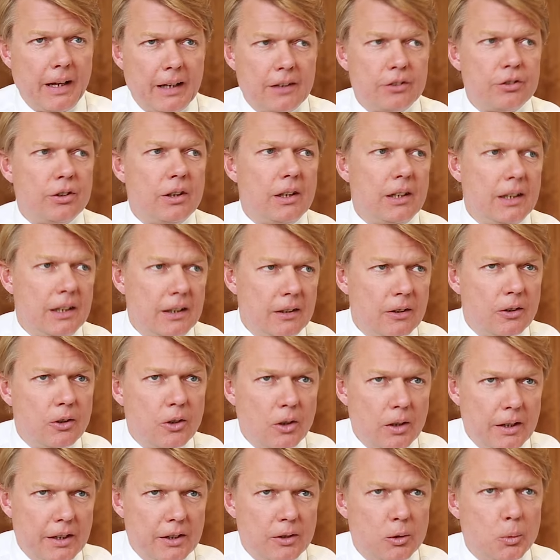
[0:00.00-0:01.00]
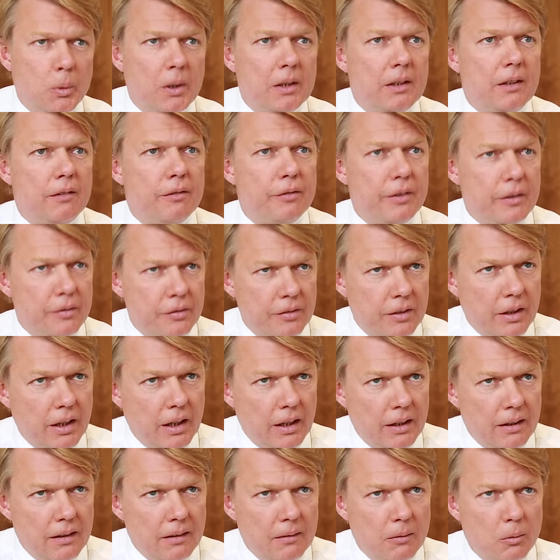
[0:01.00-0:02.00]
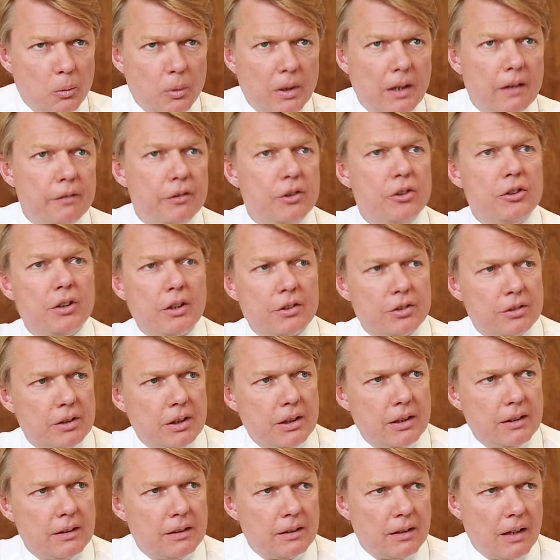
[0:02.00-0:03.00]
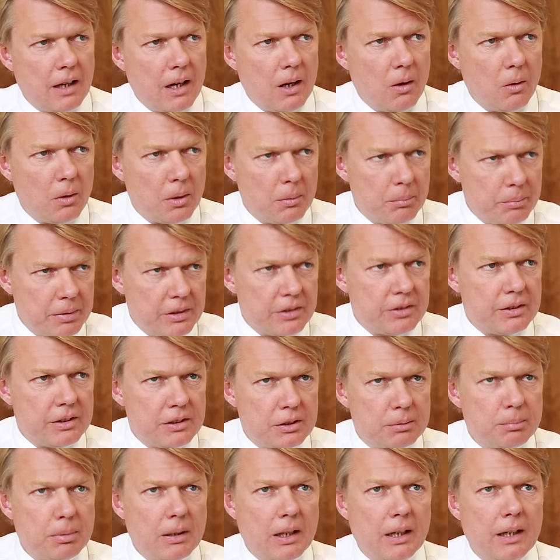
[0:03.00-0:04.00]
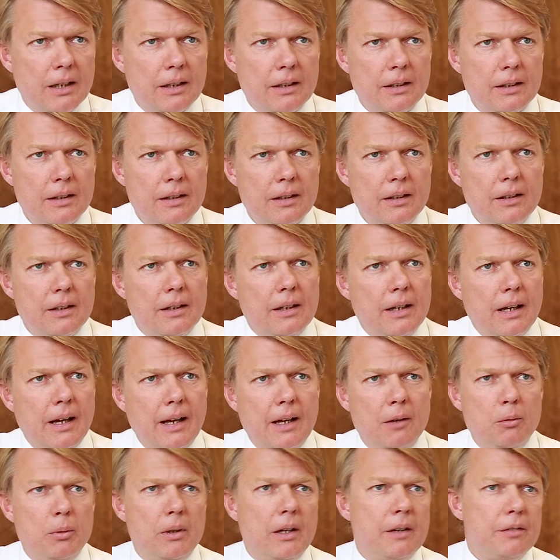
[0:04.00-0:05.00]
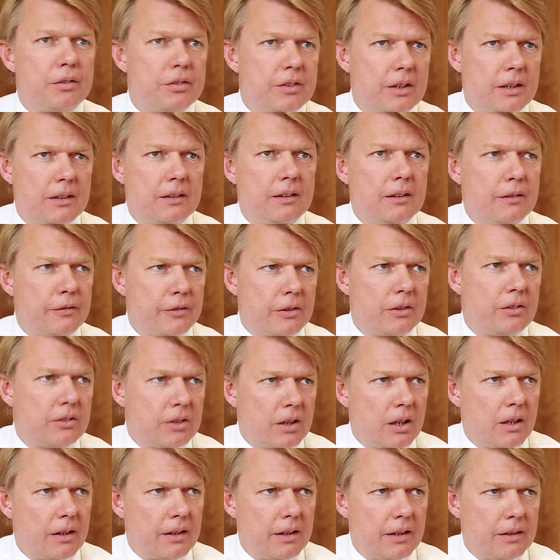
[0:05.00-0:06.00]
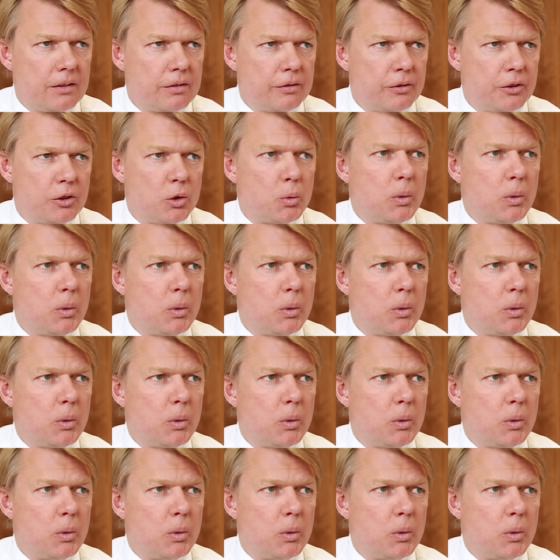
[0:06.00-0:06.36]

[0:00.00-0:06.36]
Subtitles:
Actually, early 2015, we have adjusted our business plan and we have set different targets for